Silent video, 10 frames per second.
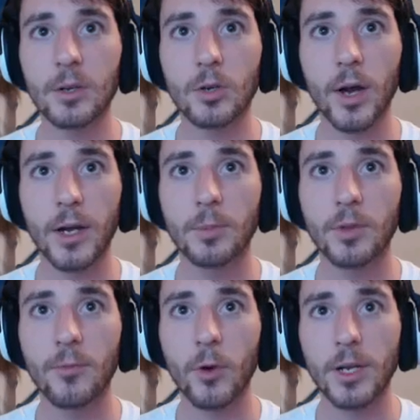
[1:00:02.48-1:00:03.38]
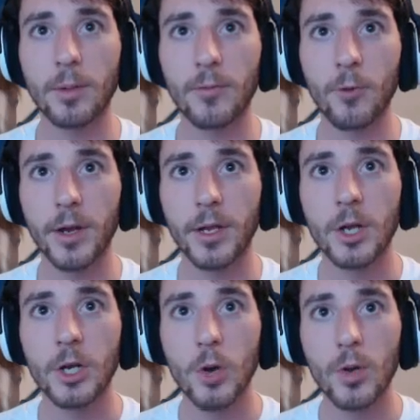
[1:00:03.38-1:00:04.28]
all right, come to the void, come to the void.
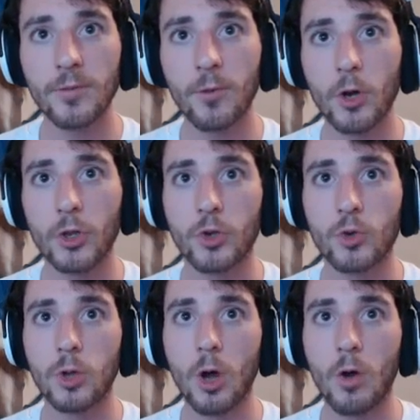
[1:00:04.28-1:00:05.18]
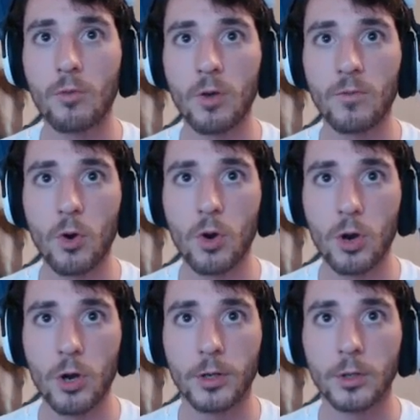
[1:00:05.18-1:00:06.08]
Go in the void. You love the
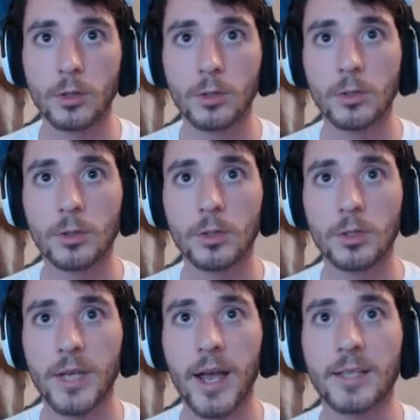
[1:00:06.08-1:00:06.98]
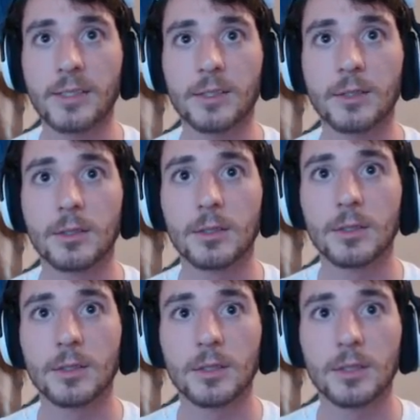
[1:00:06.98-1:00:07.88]
void. Yes.
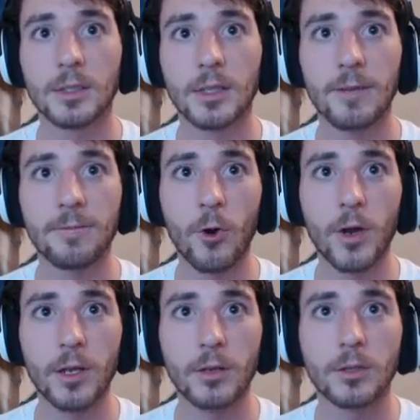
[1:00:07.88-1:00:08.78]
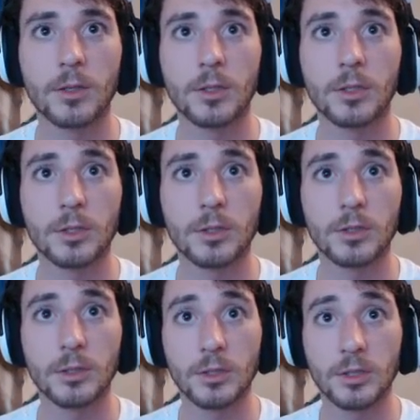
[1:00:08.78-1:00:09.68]
Get voided.
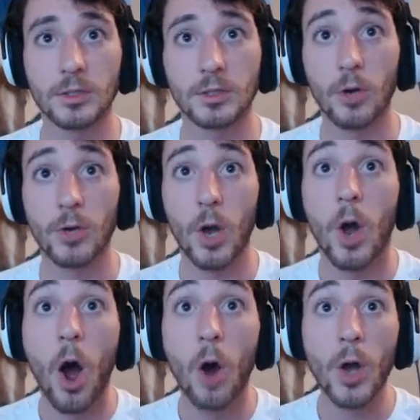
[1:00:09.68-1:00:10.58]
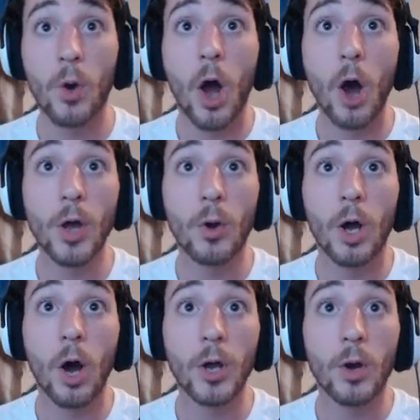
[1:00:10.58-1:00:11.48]
Oh no, oh no, oh no,
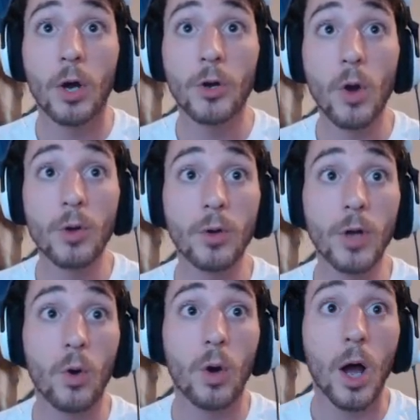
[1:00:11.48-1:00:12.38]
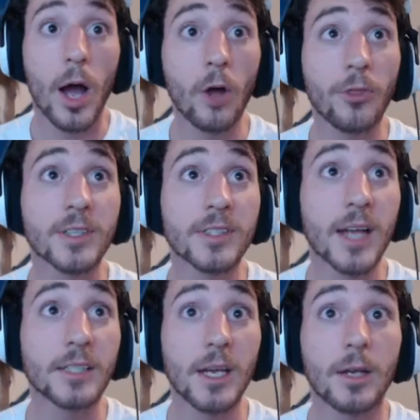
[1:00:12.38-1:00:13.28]
oh no, no, no, no. Health is
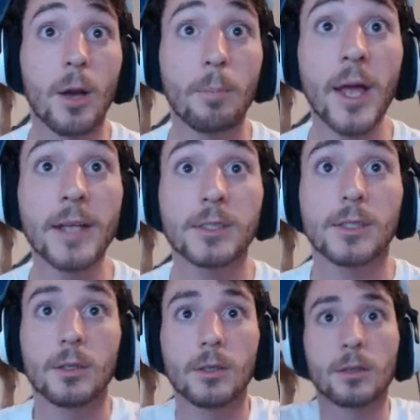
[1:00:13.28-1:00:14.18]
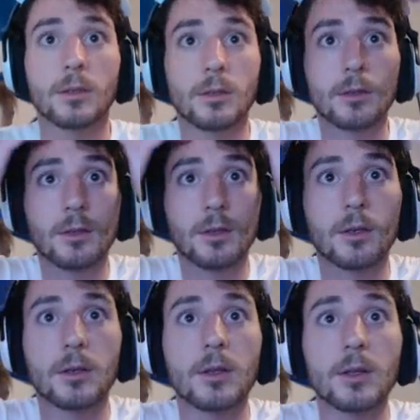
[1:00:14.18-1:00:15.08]
19. Plates!
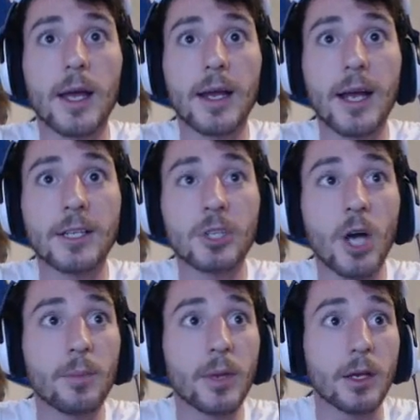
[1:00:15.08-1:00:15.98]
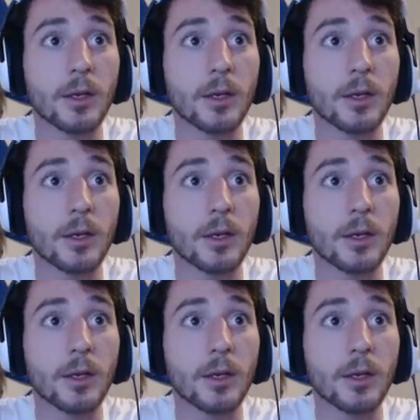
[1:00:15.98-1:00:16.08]
That guy shot me.